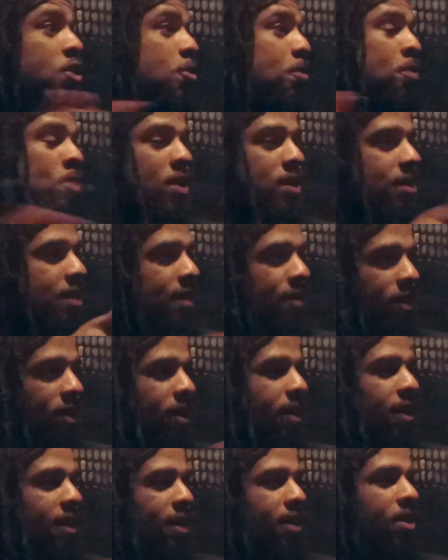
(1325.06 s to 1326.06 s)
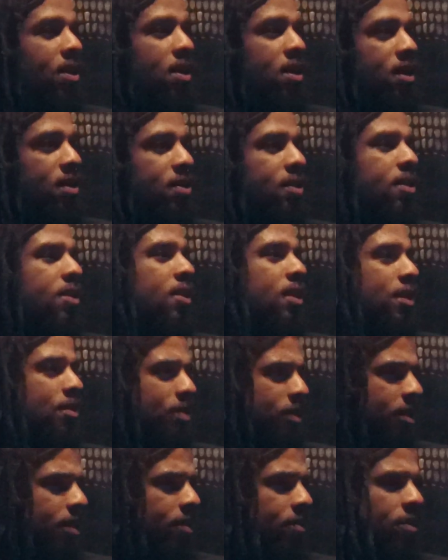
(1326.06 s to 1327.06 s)
The cue point's never going to get lost.
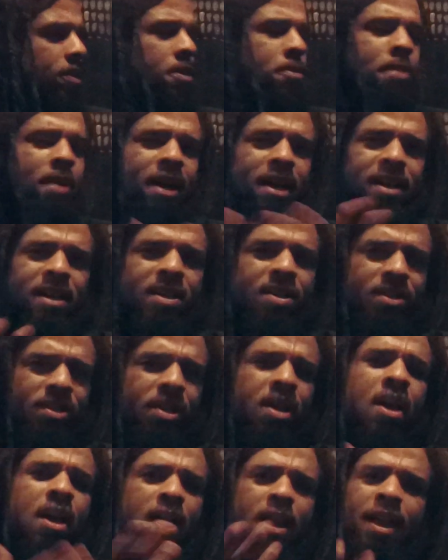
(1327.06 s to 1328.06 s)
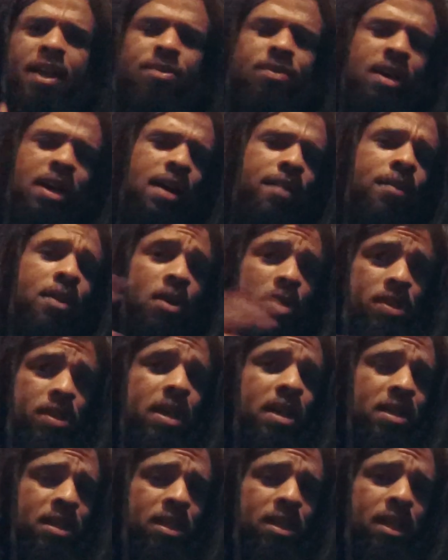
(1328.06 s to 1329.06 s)
Like with the Pioneers. That's why I've always
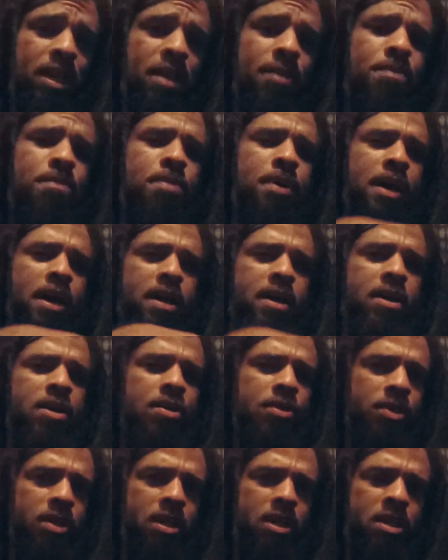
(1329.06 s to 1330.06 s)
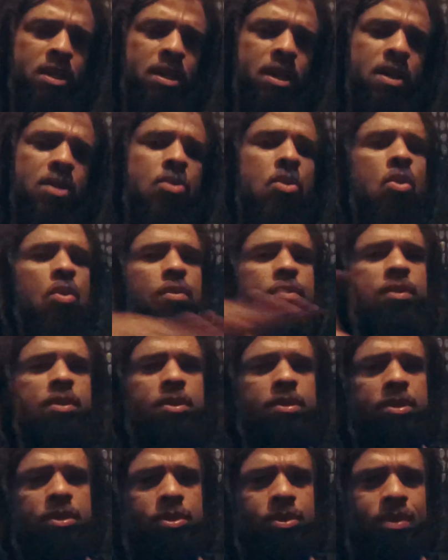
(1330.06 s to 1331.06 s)
actually liked Pioneer CDJs
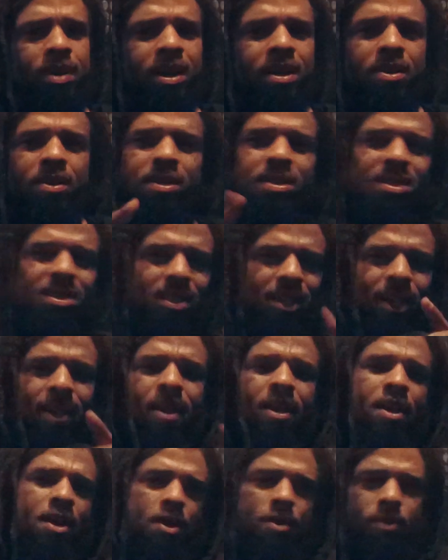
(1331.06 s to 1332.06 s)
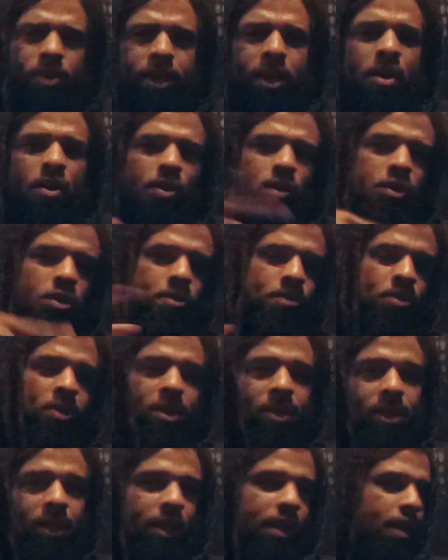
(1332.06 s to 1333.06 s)
over the Serato, because it's like when that whole cue
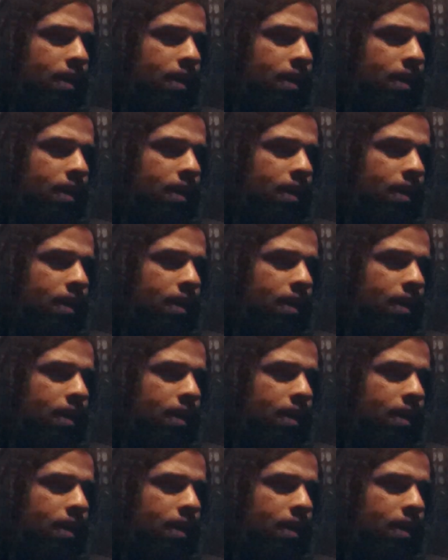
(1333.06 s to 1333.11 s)
point thing,